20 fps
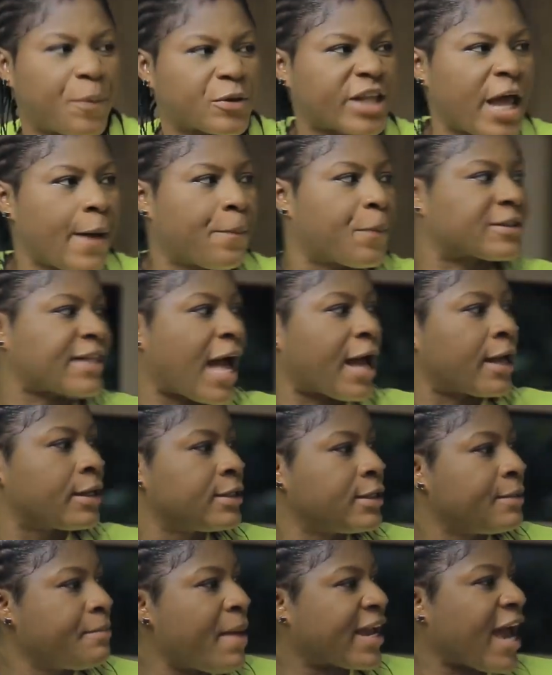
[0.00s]
woke pote pota,
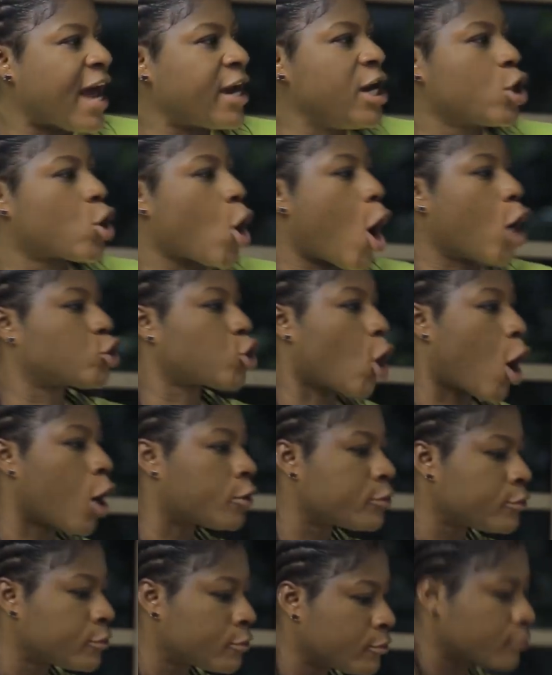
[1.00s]
mekani
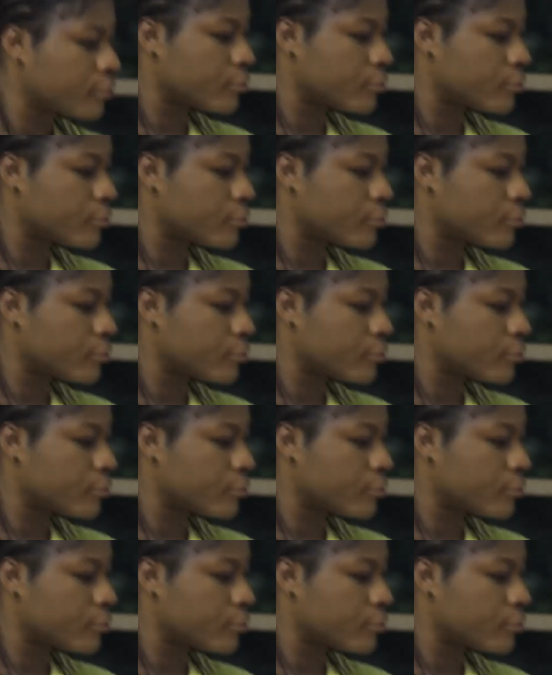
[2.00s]
kojo.